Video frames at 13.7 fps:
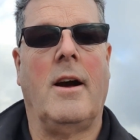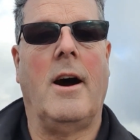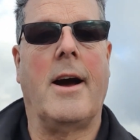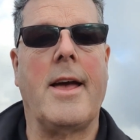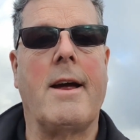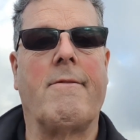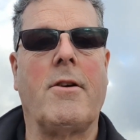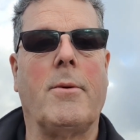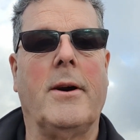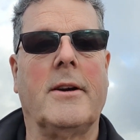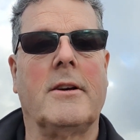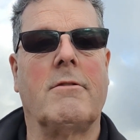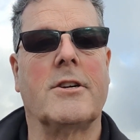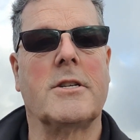Hi
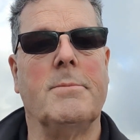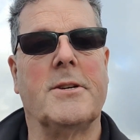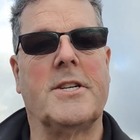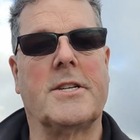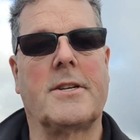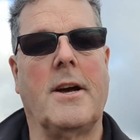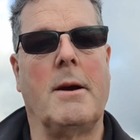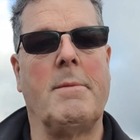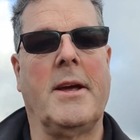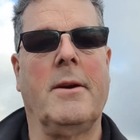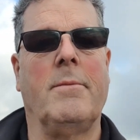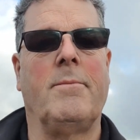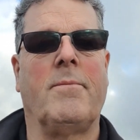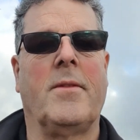everyone, Christmas is
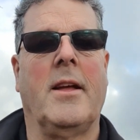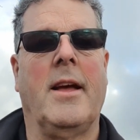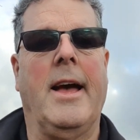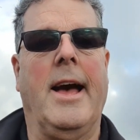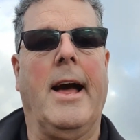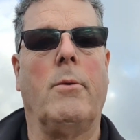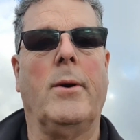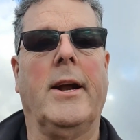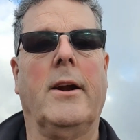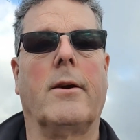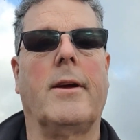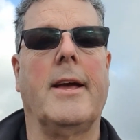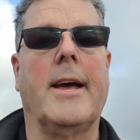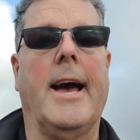coming and we're
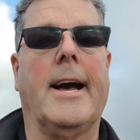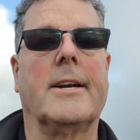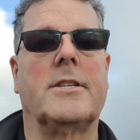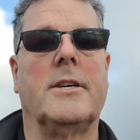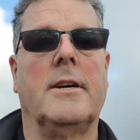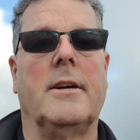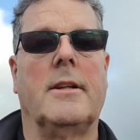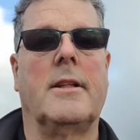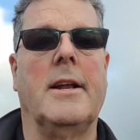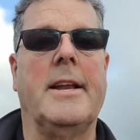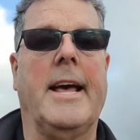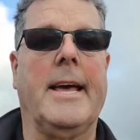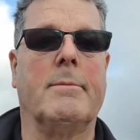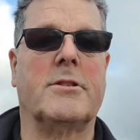looking at
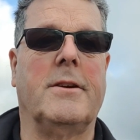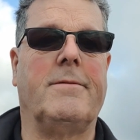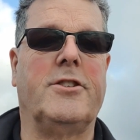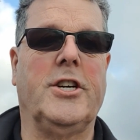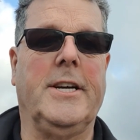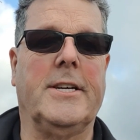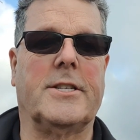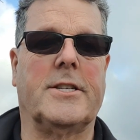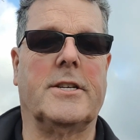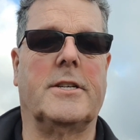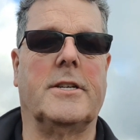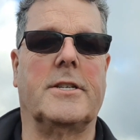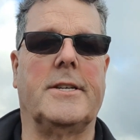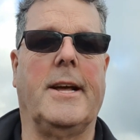the names of
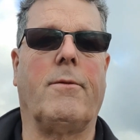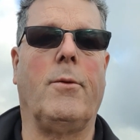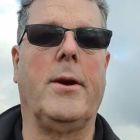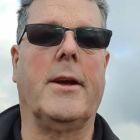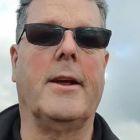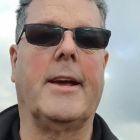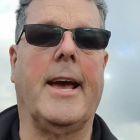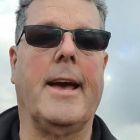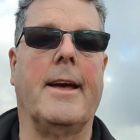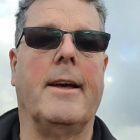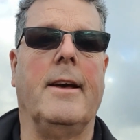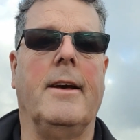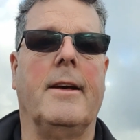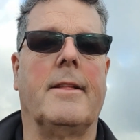Jesus to see if we can get
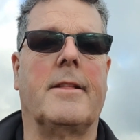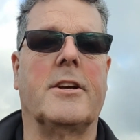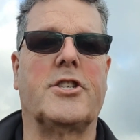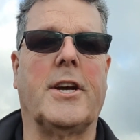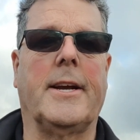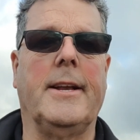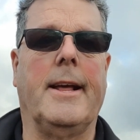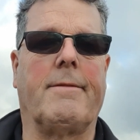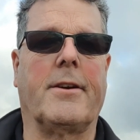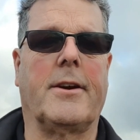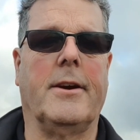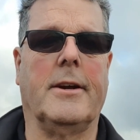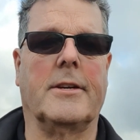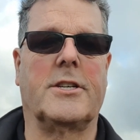the
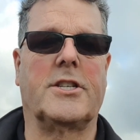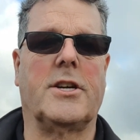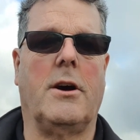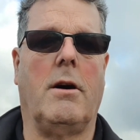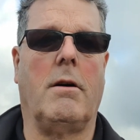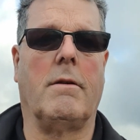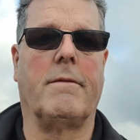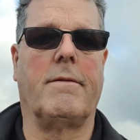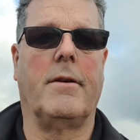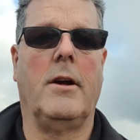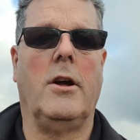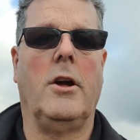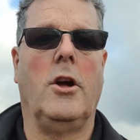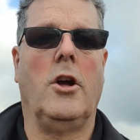significance of
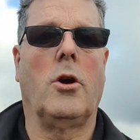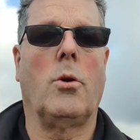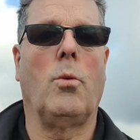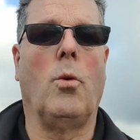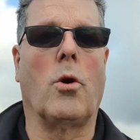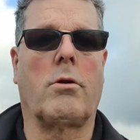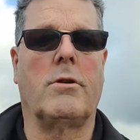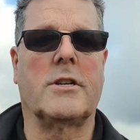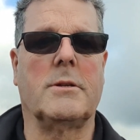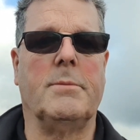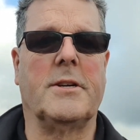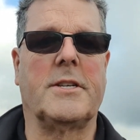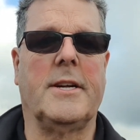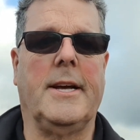what
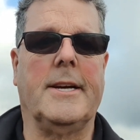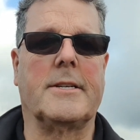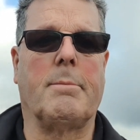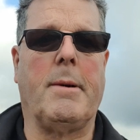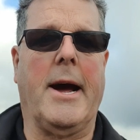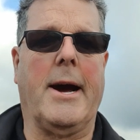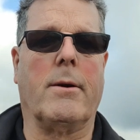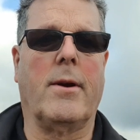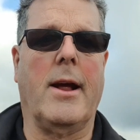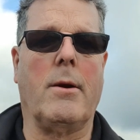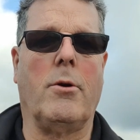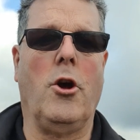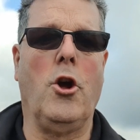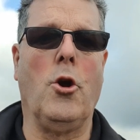Christmas is about
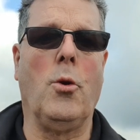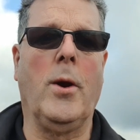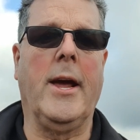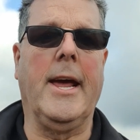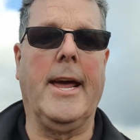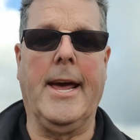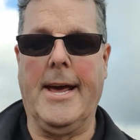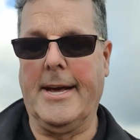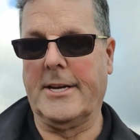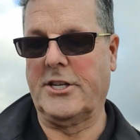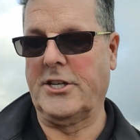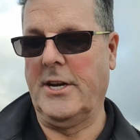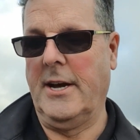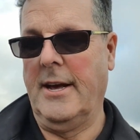and who he
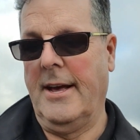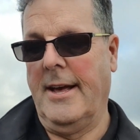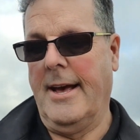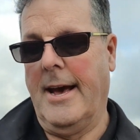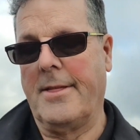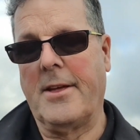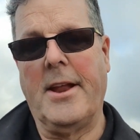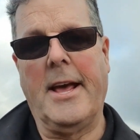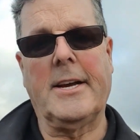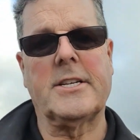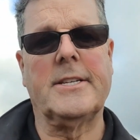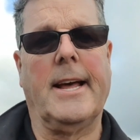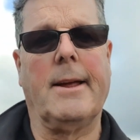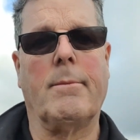is. And the
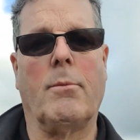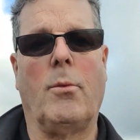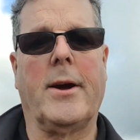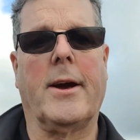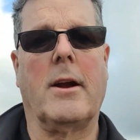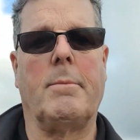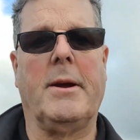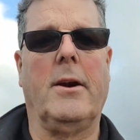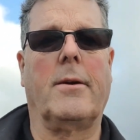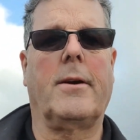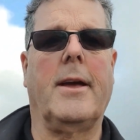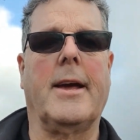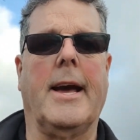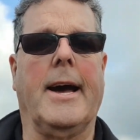next name we're going to be
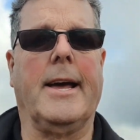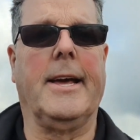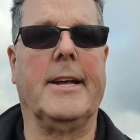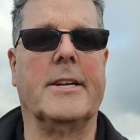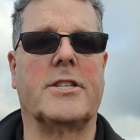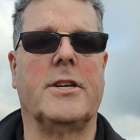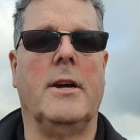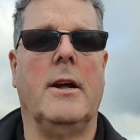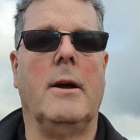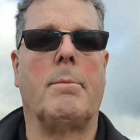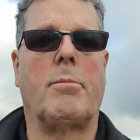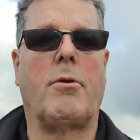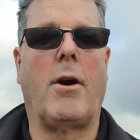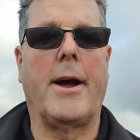looking at is
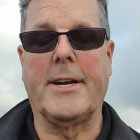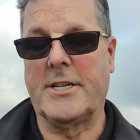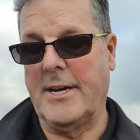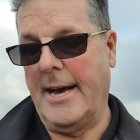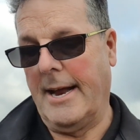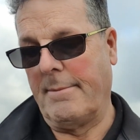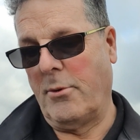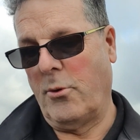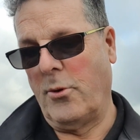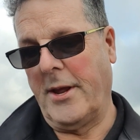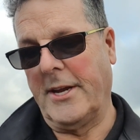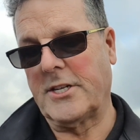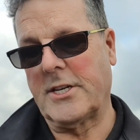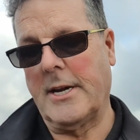Bright and
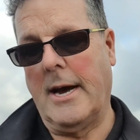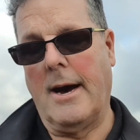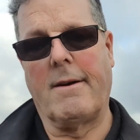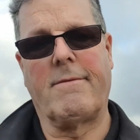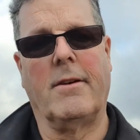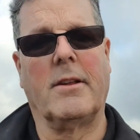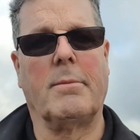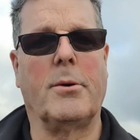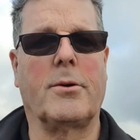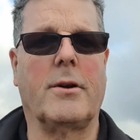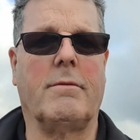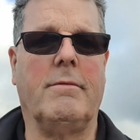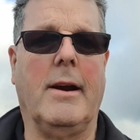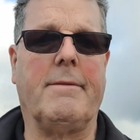Morning Star from the
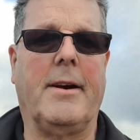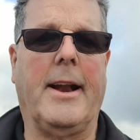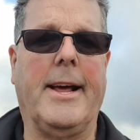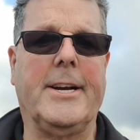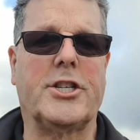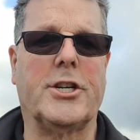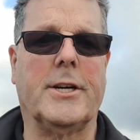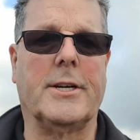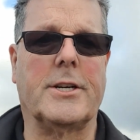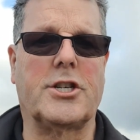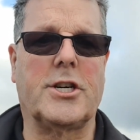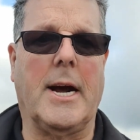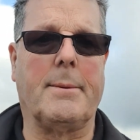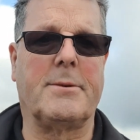book of
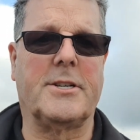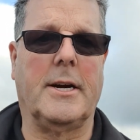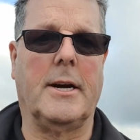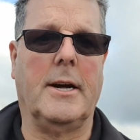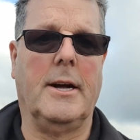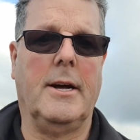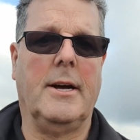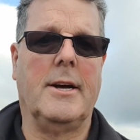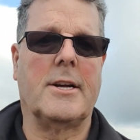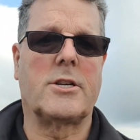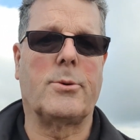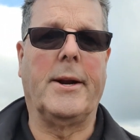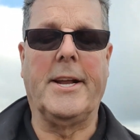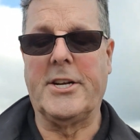Revelations chapter
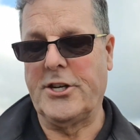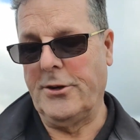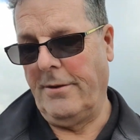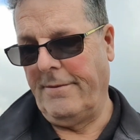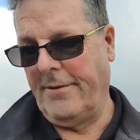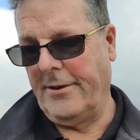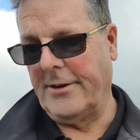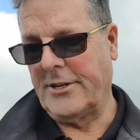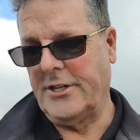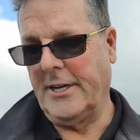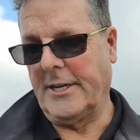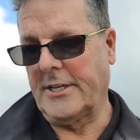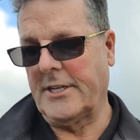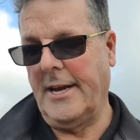22 verse
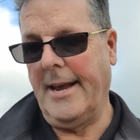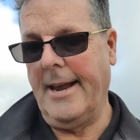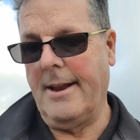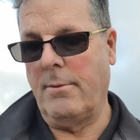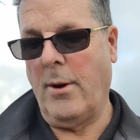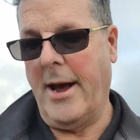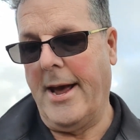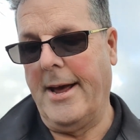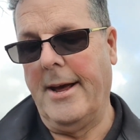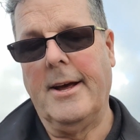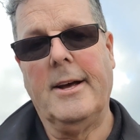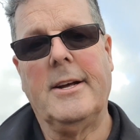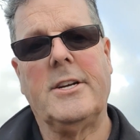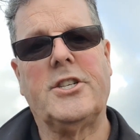16, where
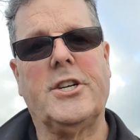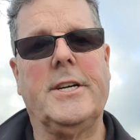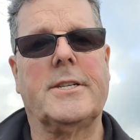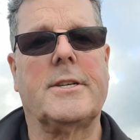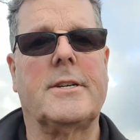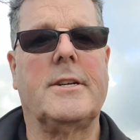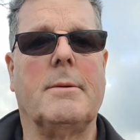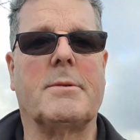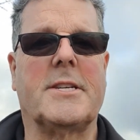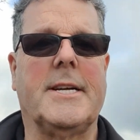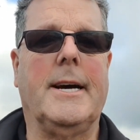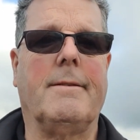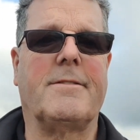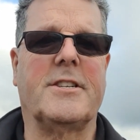Jesus
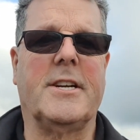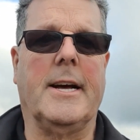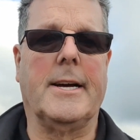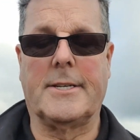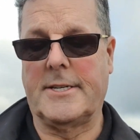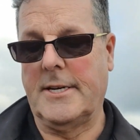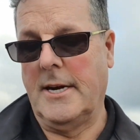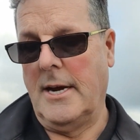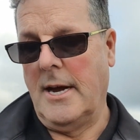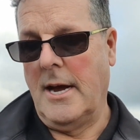himself says,